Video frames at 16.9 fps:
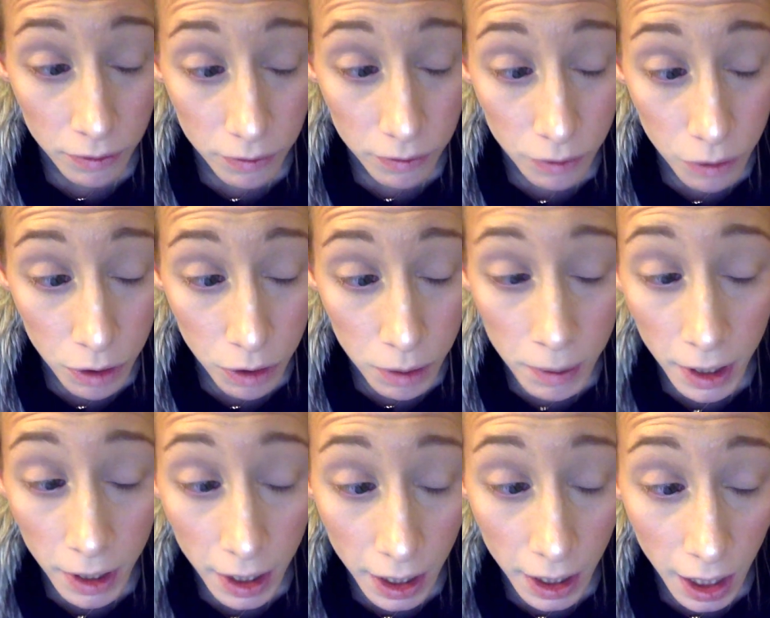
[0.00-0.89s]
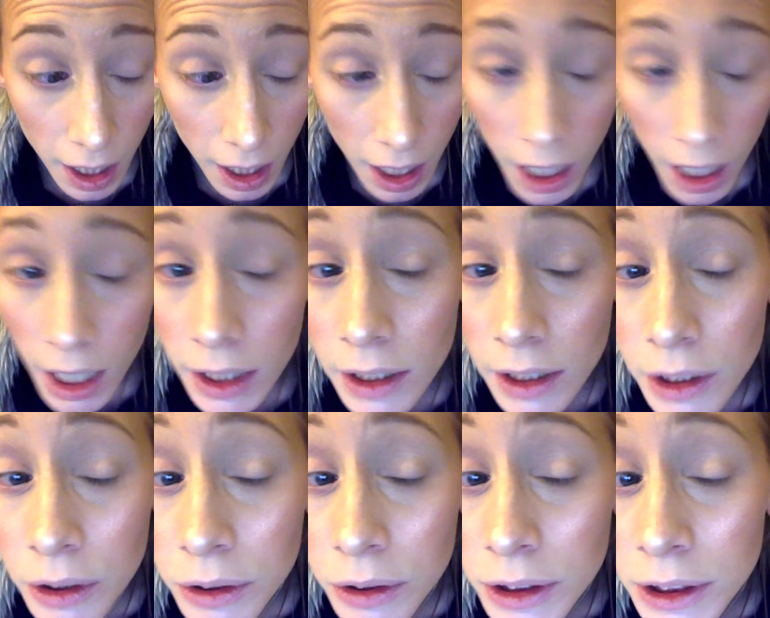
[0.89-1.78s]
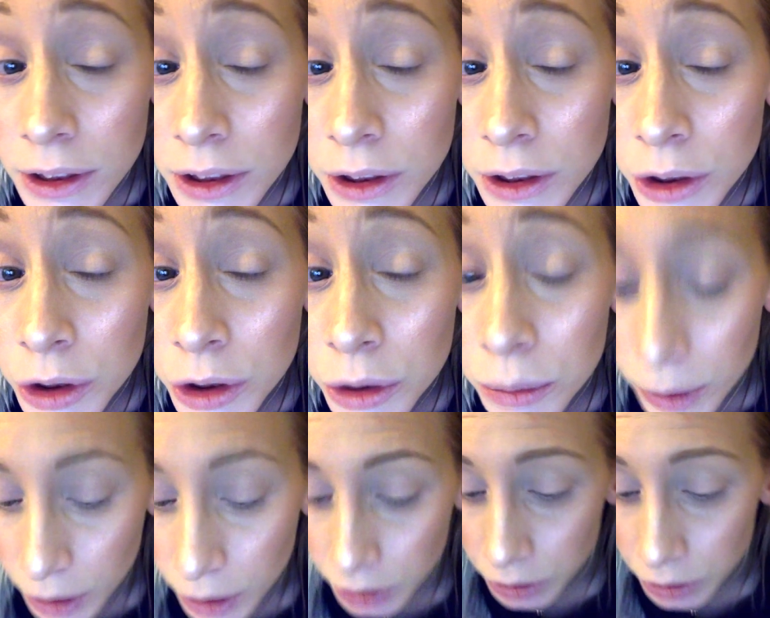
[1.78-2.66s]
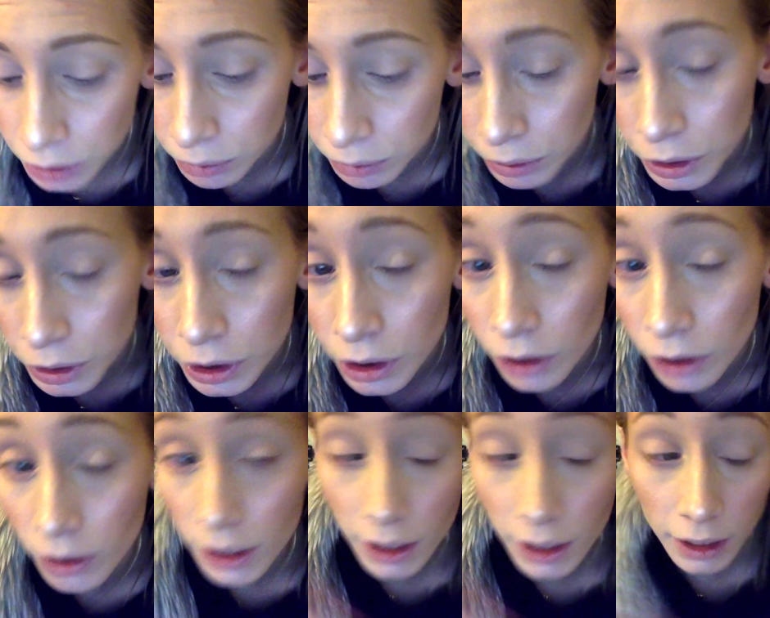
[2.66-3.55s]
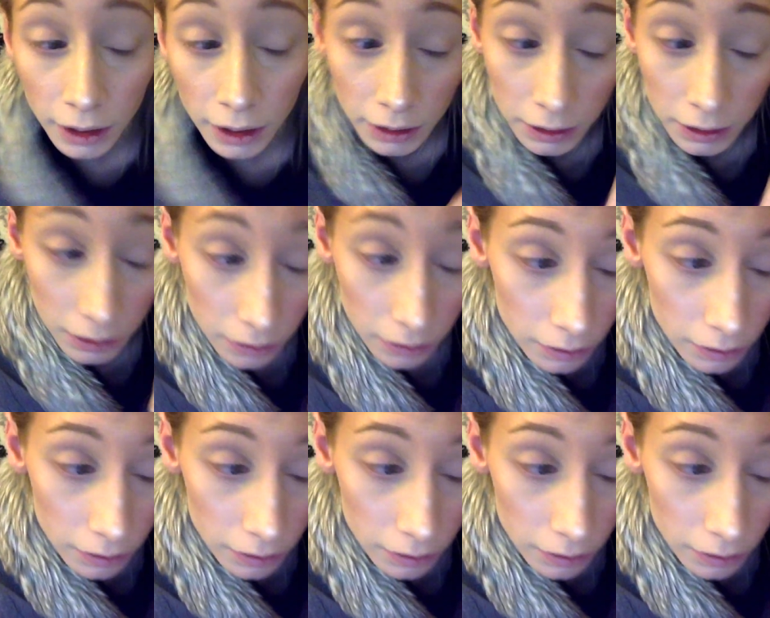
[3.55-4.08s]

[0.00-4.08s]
For my eyelid creases too much, which it already has,